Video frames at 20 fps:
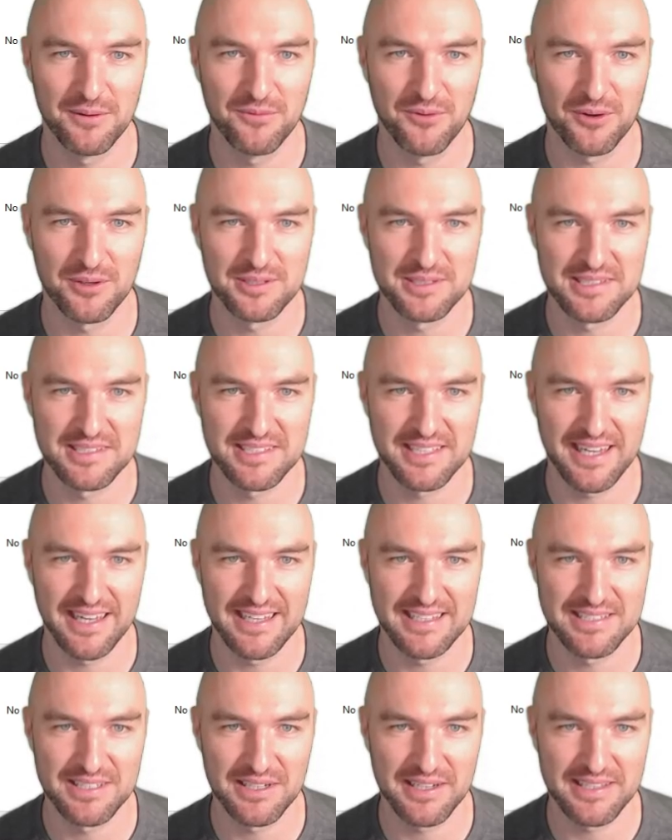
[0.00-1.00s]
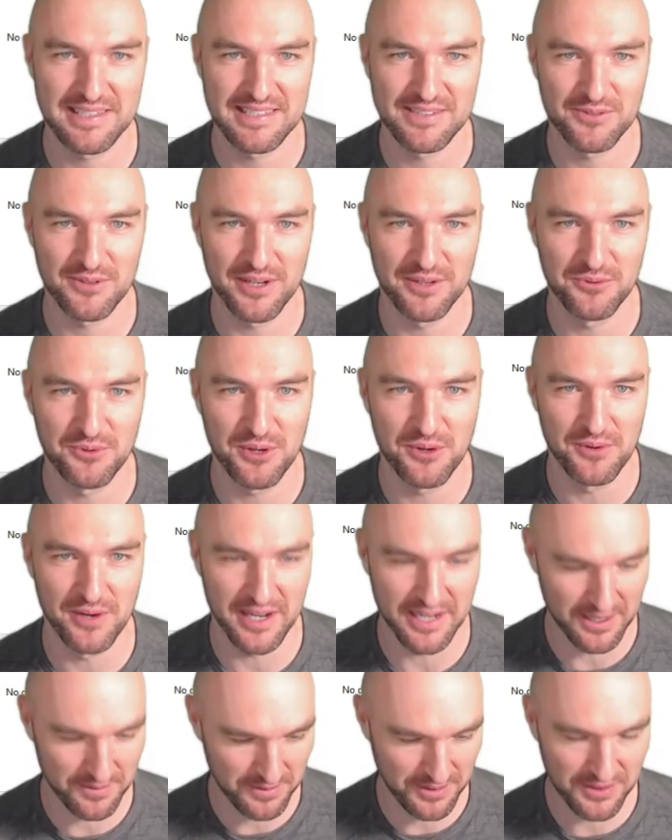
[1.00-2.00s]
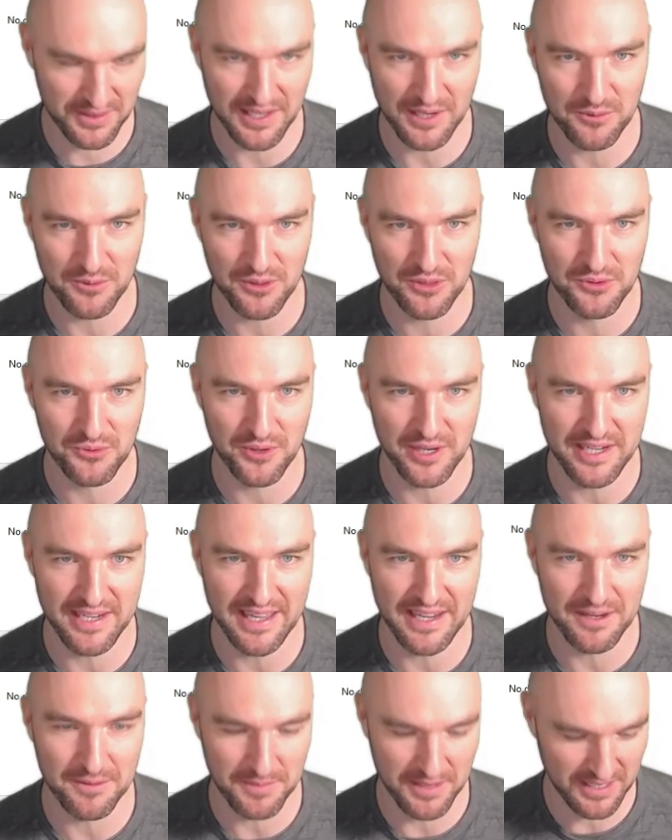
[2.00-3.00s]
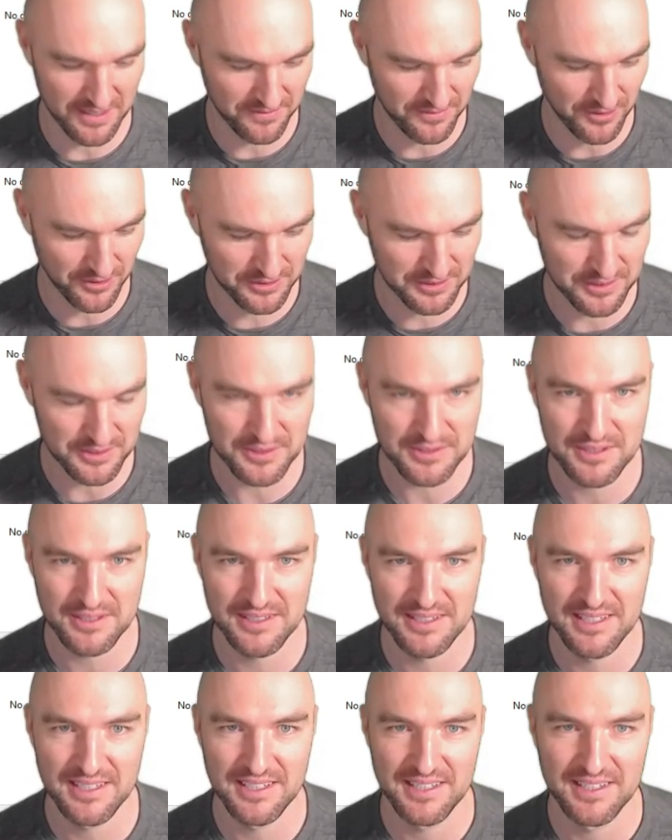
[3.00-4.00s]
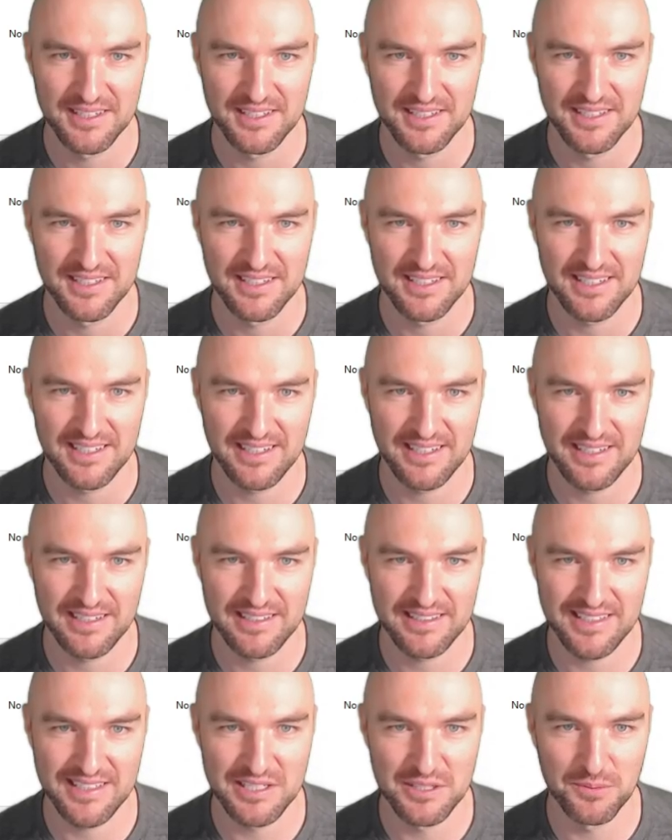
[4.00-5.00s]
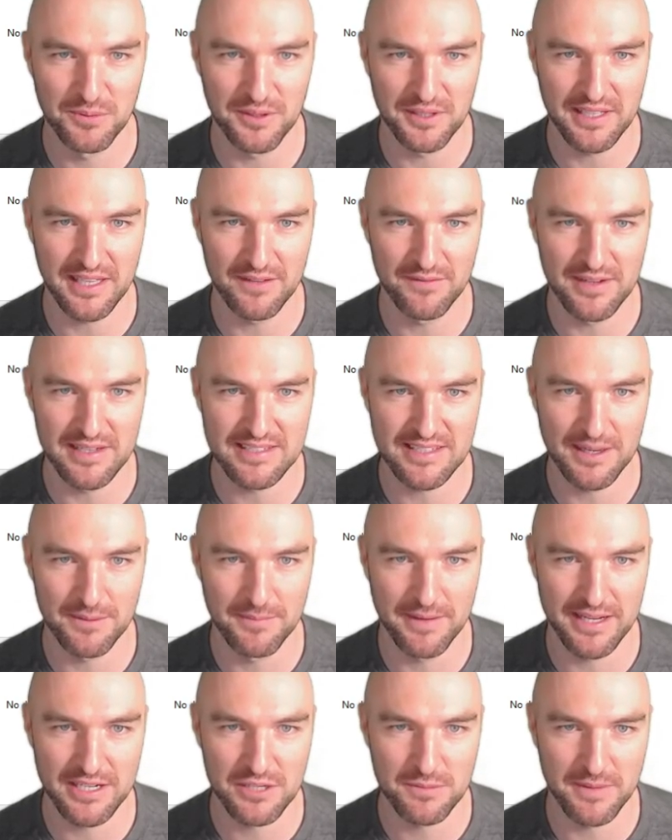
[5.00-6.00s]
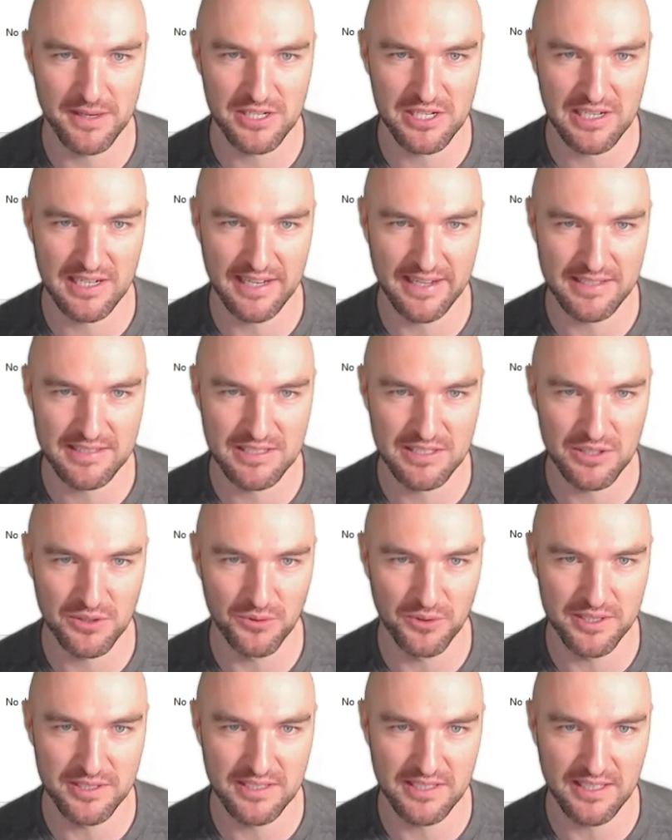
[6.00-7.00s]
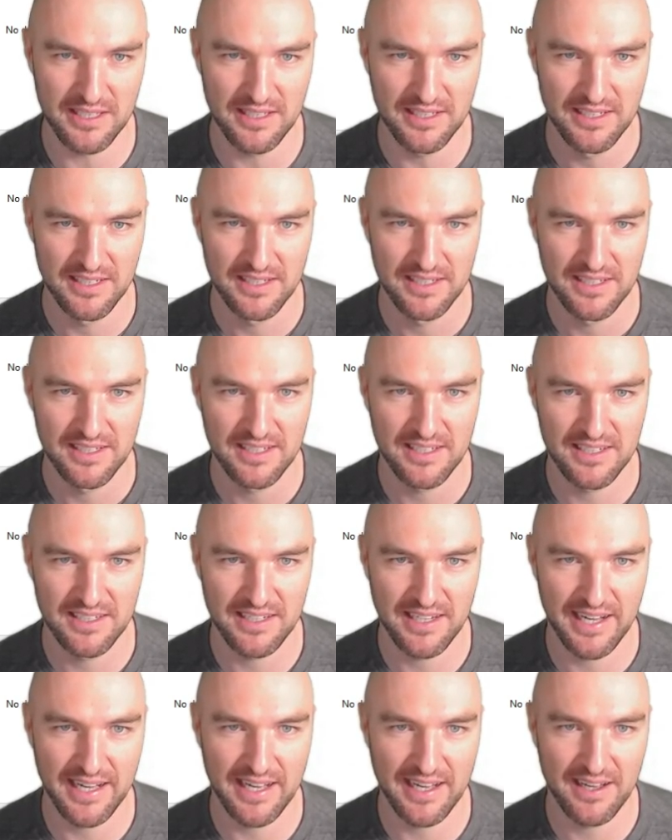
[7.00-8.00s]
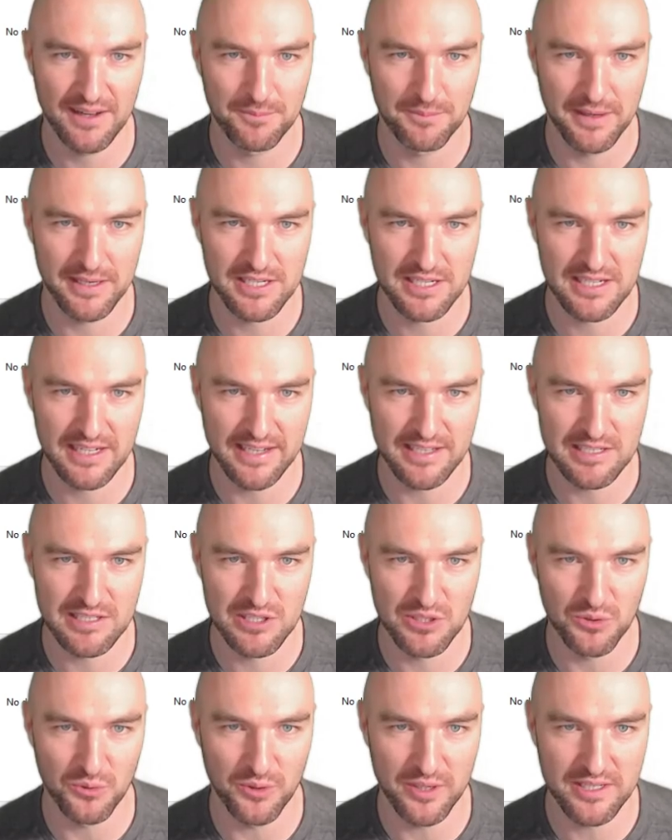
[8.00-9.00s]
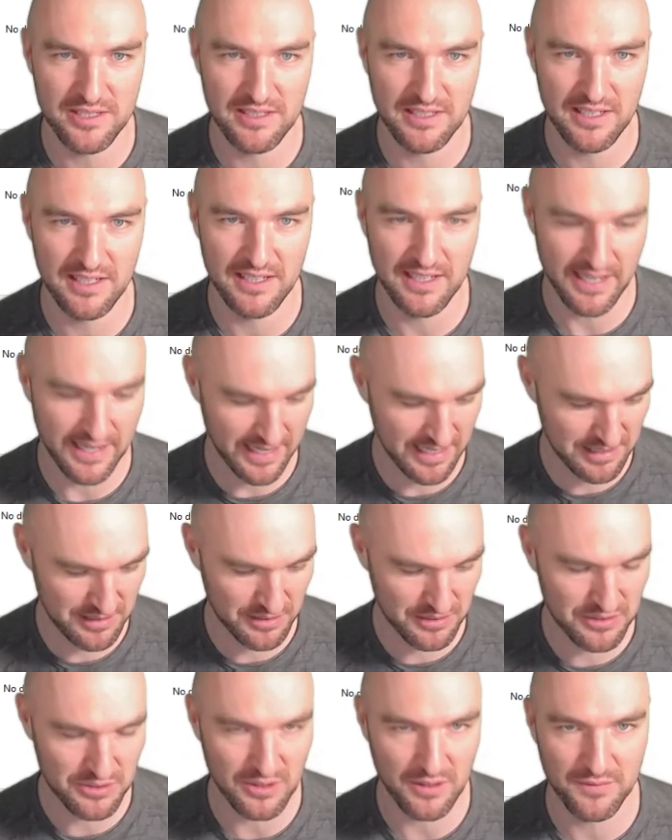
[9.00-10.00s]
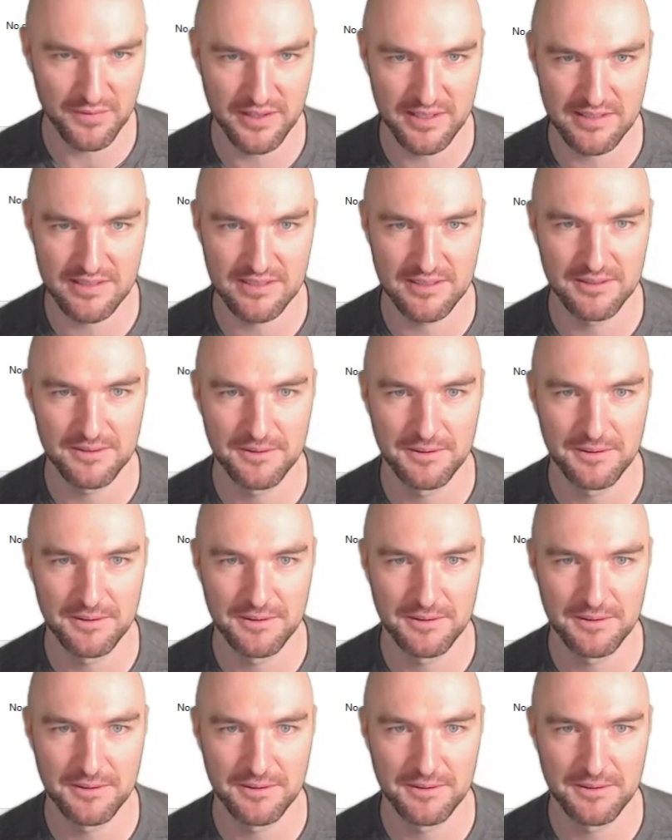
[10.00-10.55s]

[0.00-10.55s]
voxel size. So let's rerun everything with 3 nanometer voxels. This will give us a much less noisy, noisier isosurface.